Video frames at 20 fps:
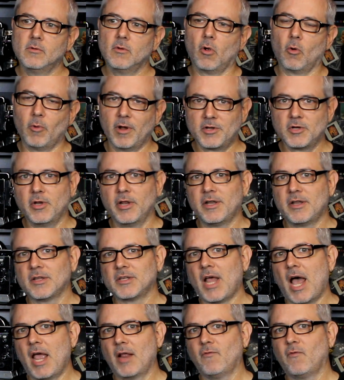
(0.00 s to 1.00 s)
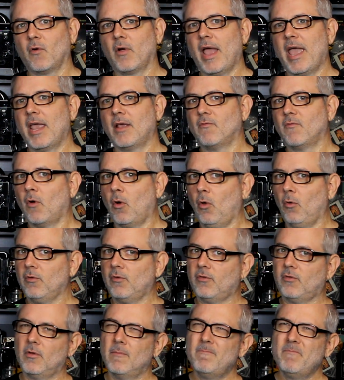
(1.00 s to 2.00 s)
originally designed for 8
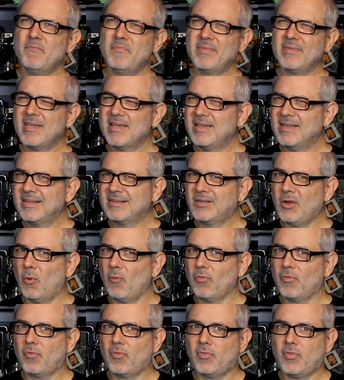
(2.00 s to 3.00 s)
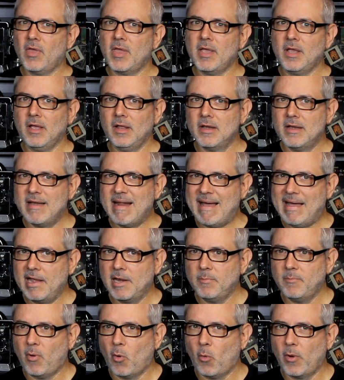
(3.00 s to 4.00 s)
volts. Don't think
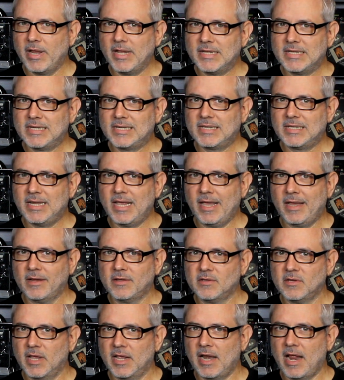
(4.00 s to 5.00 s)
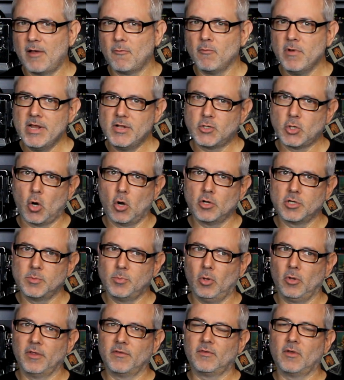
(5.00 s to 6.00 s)
9.6 in a
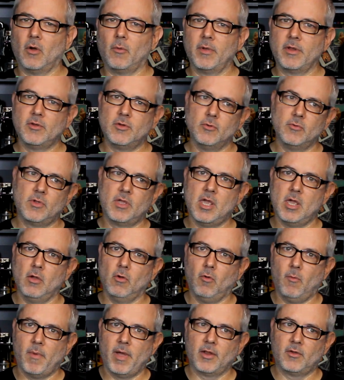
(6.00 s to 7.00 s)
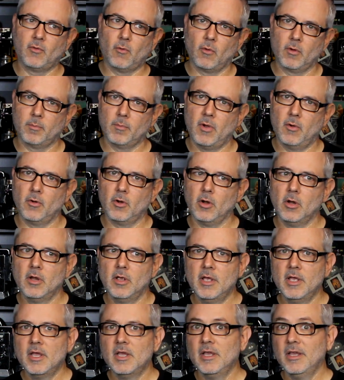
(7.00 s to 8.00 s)
rechargeable is going to kill my torque motor.
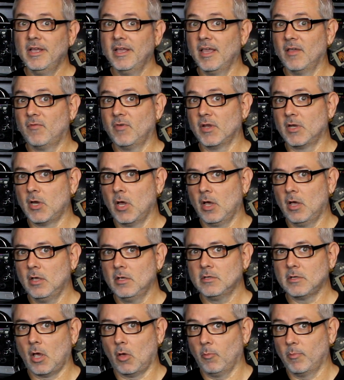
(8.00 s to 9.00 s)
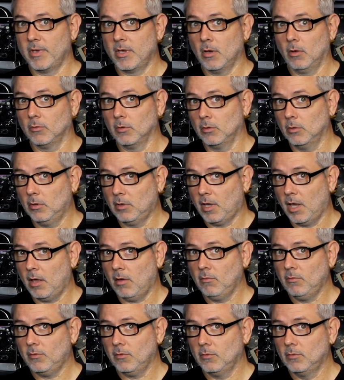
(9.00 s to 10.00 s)
If it does, I'll be on the
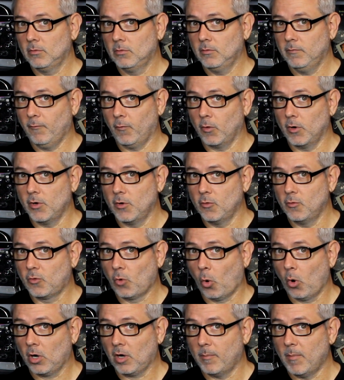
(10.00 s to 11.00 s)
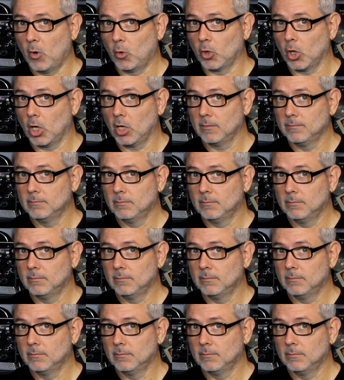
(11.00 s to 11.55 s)
lookout for a new torque motor.